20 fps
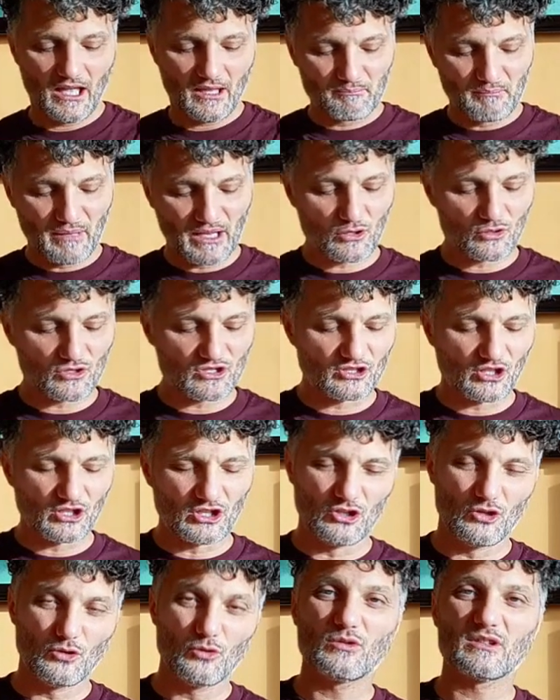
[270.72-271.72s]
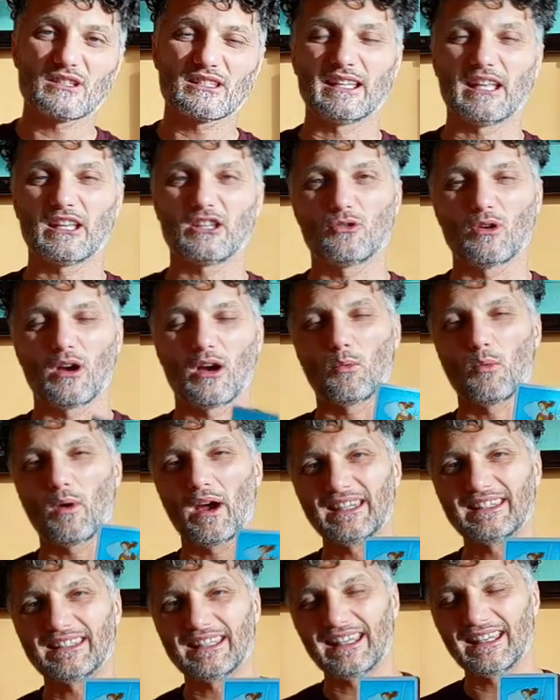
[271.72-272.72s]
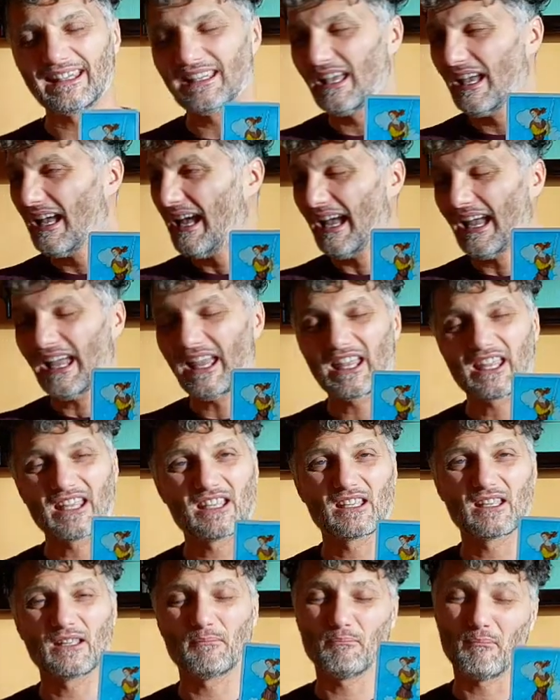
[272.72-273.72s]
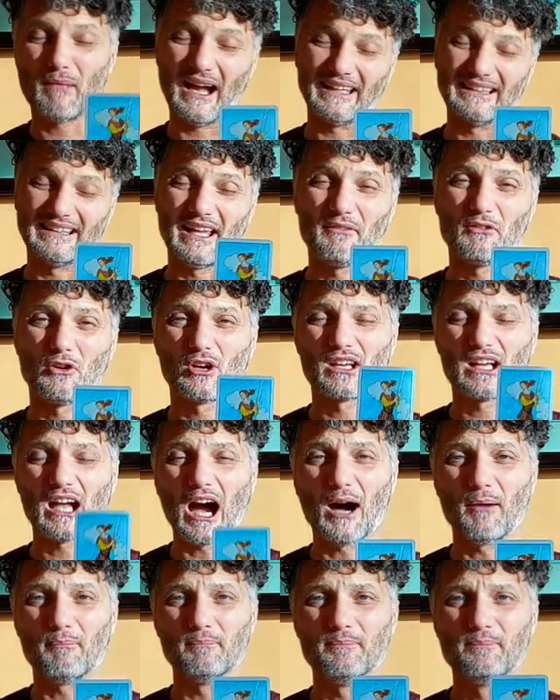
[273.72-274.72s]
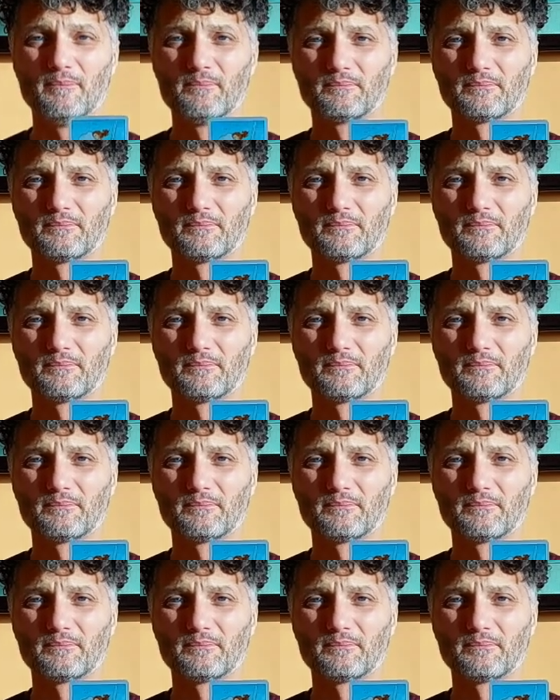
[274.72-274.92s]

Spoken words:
because the news that you are waiting, it might never come.